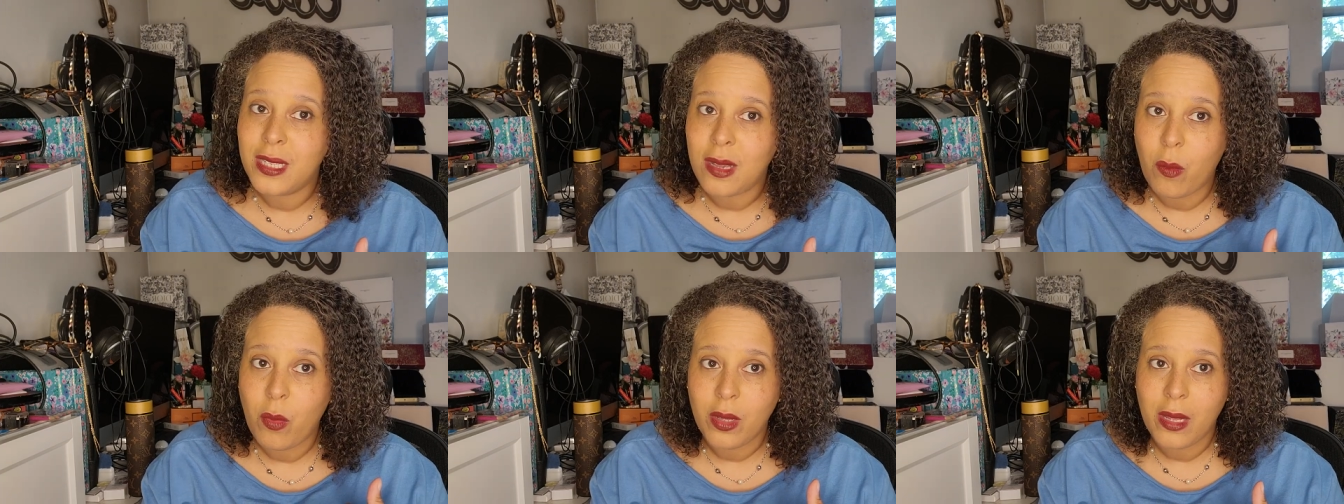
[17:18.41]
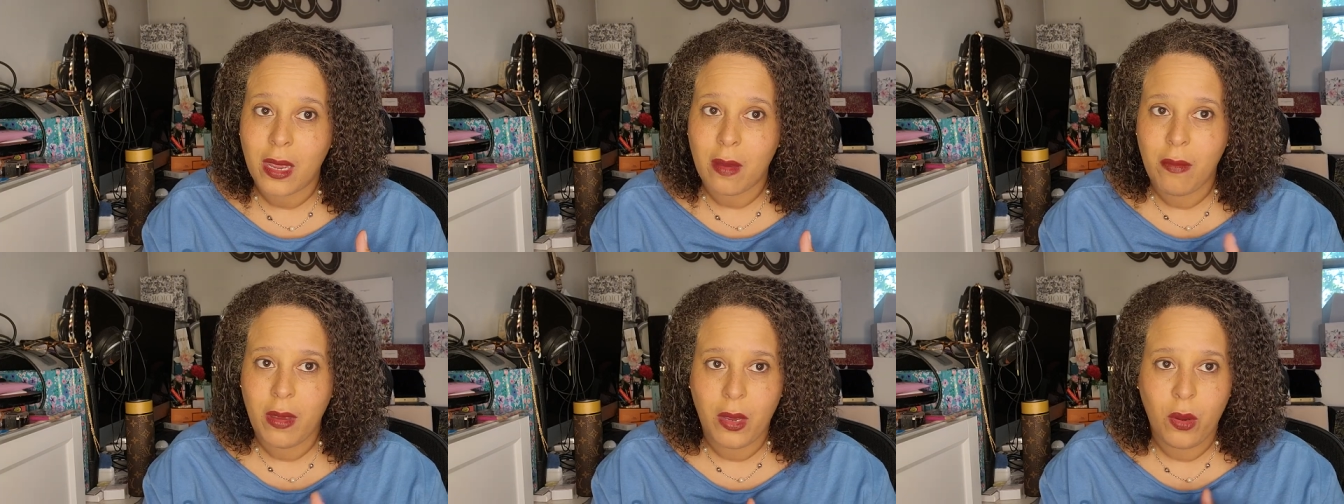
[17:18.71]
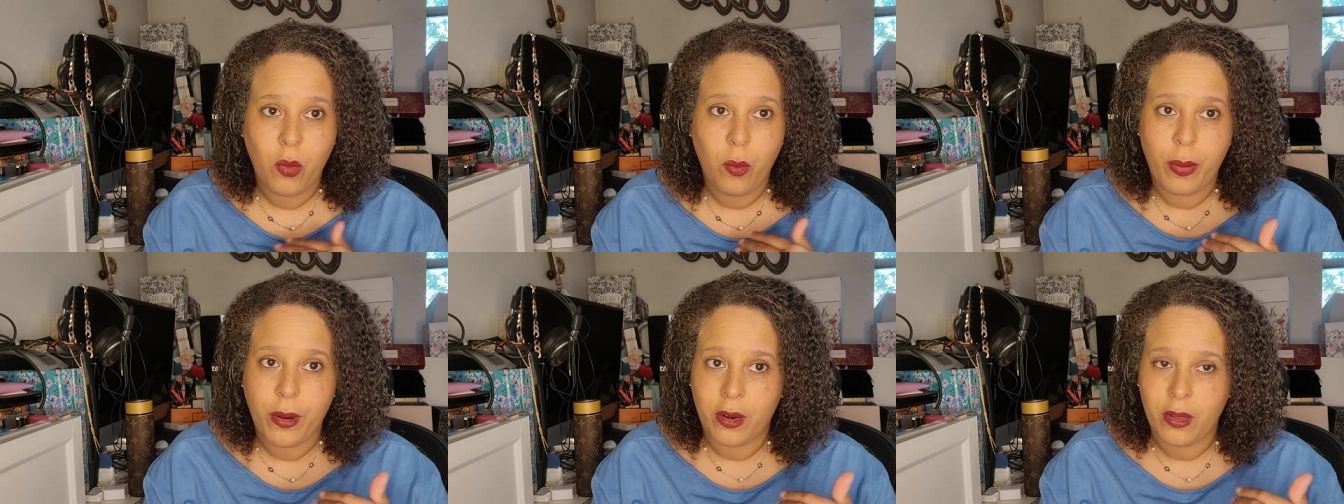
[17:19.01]
someone like me
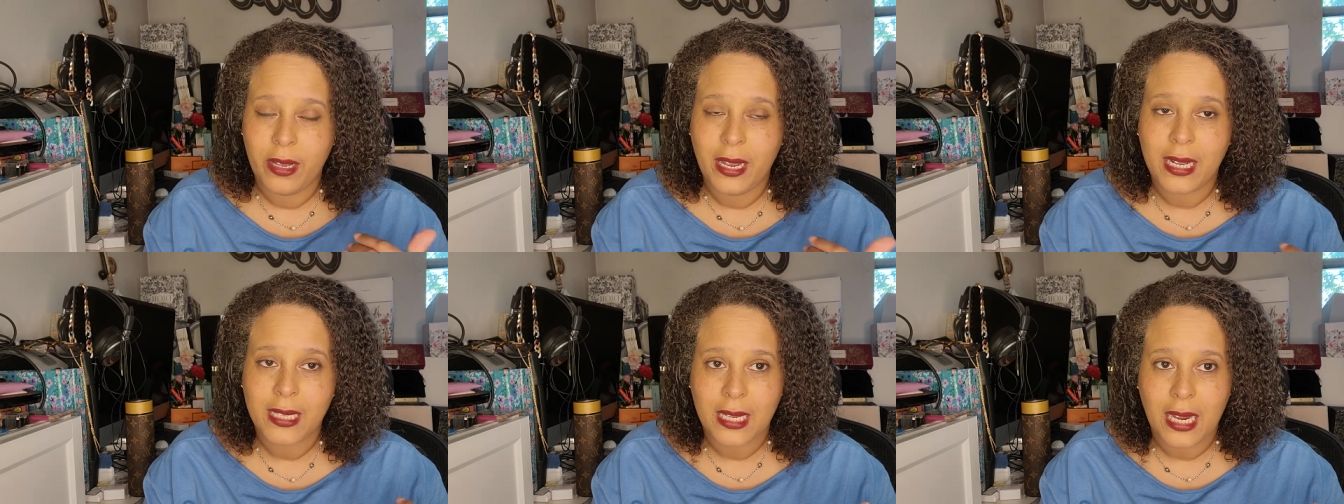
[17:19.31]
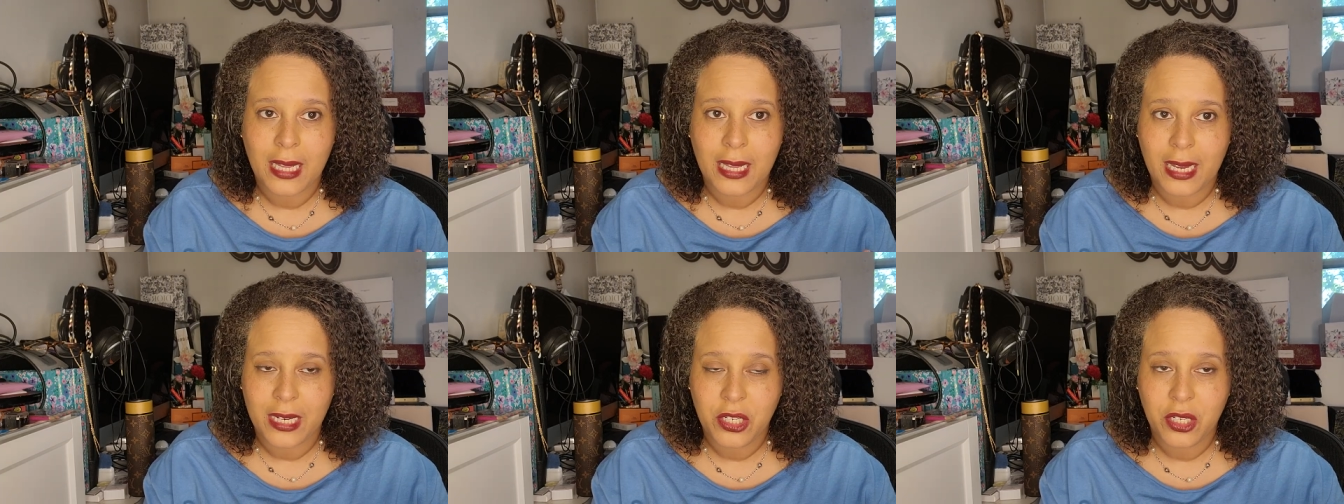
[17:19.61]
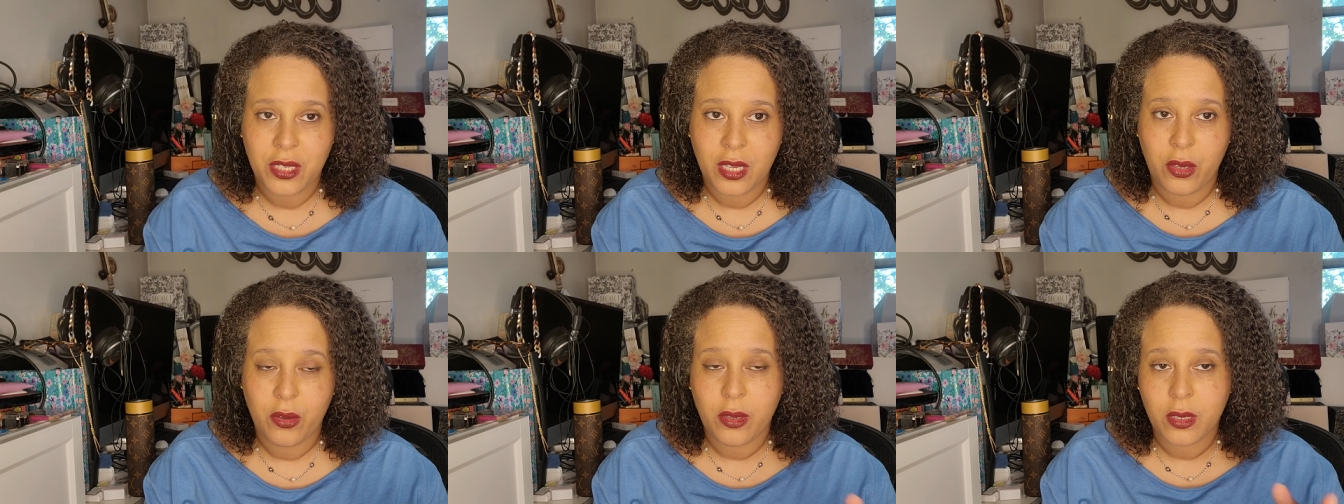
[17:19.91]
who barely has
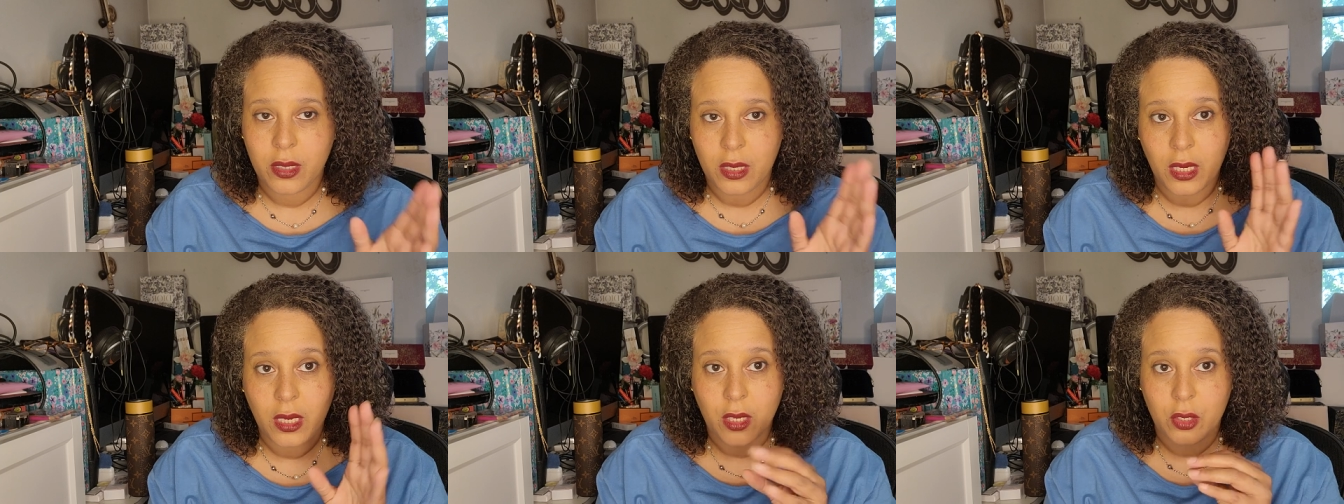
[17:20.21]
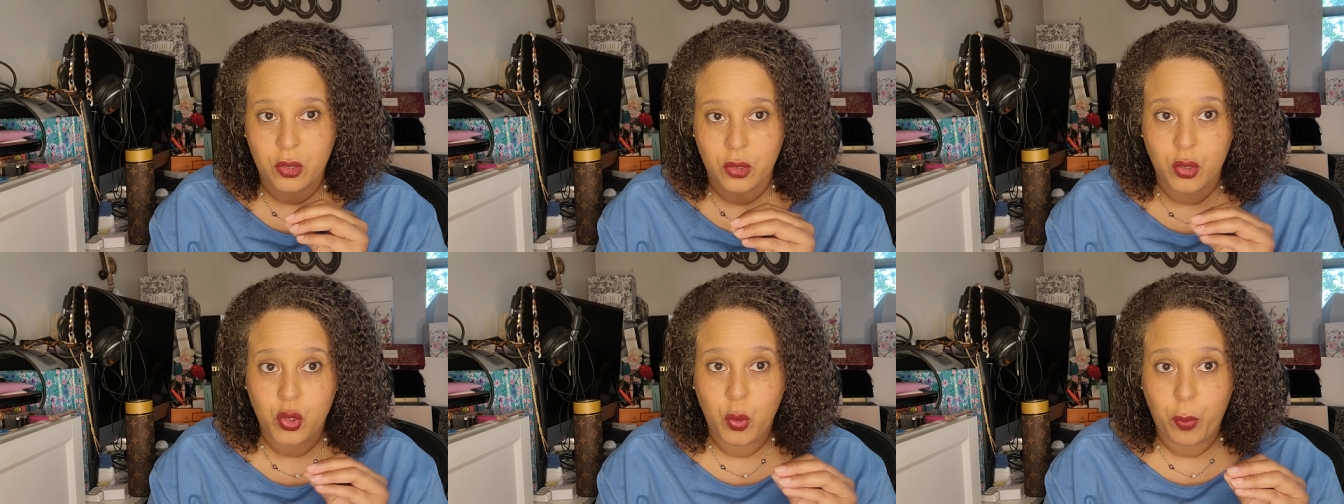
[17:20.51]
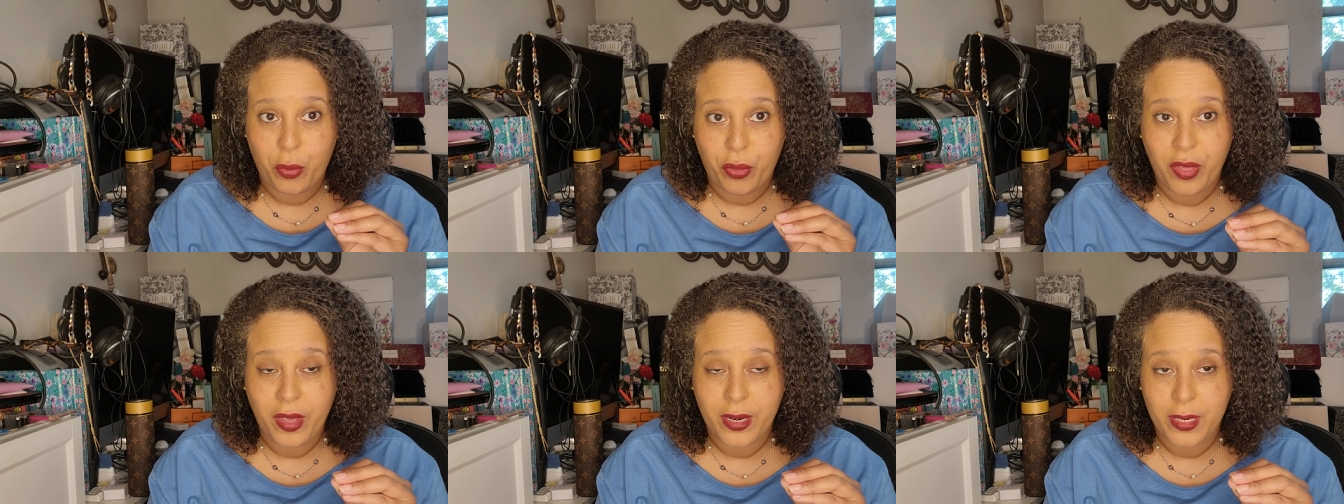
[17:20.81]
eyelashes that you can see because you're
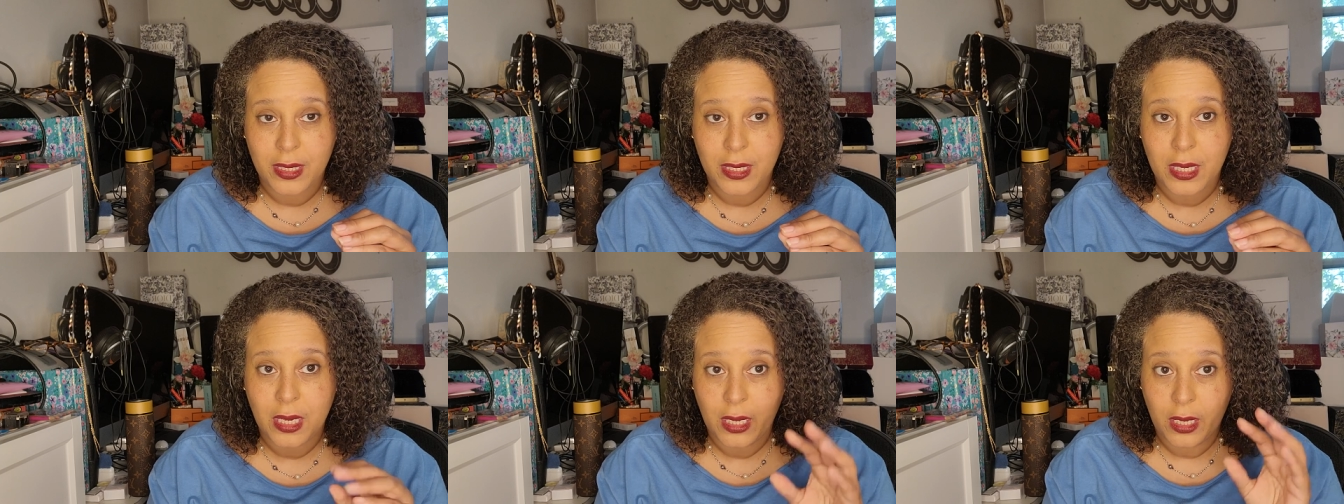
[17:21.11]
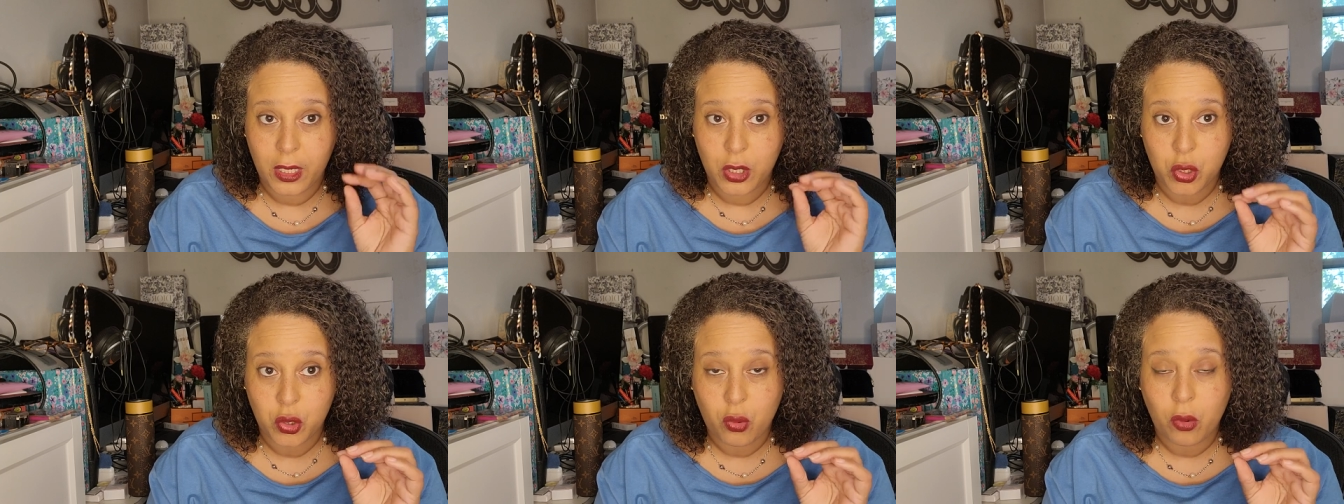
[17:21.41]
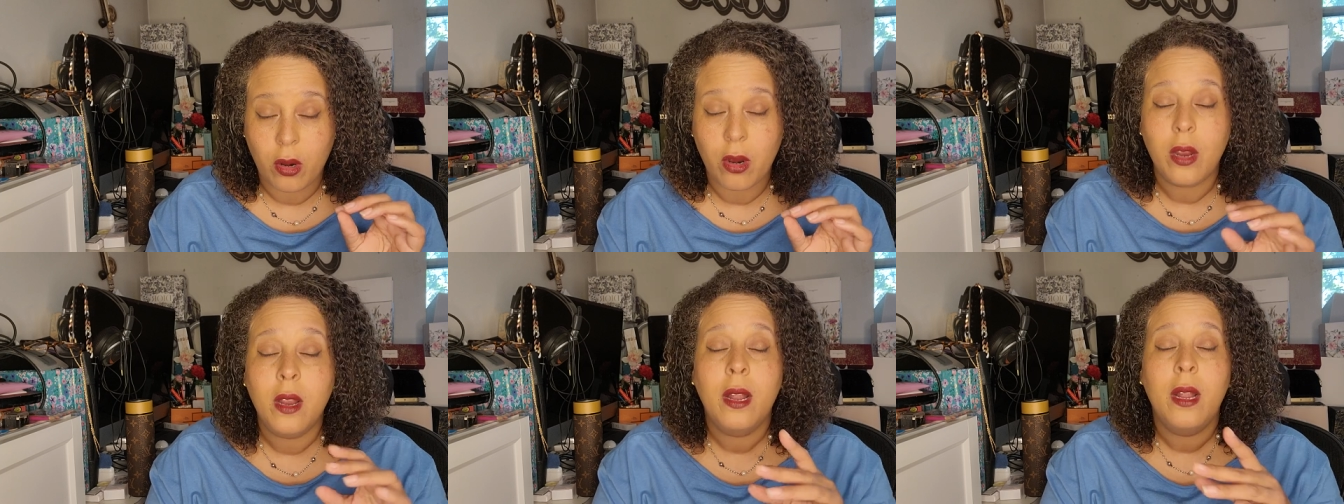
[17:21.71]
super thin and skinny and
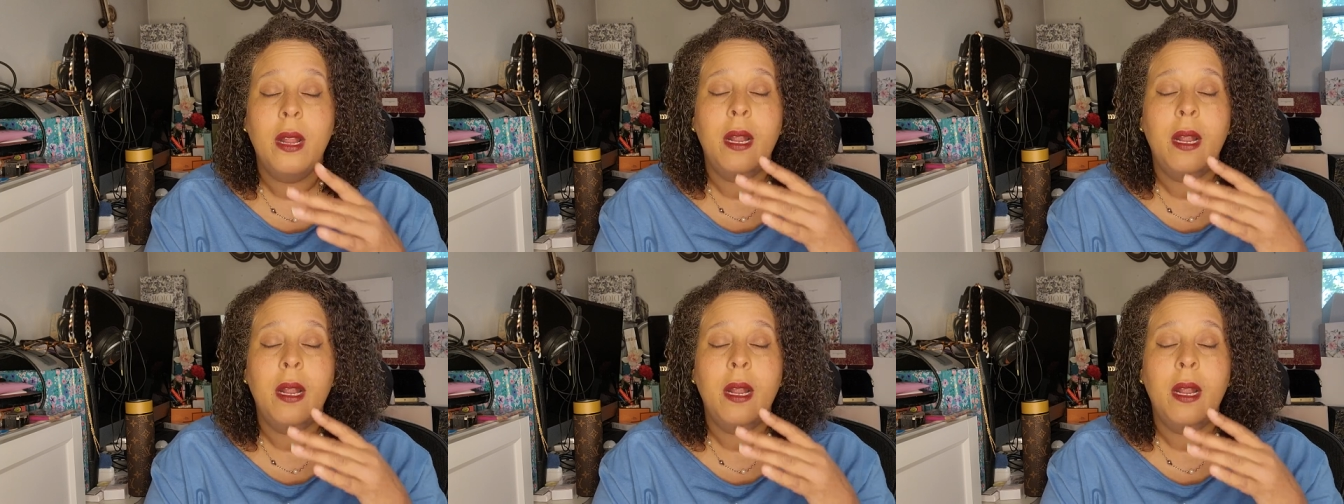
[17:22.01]
short,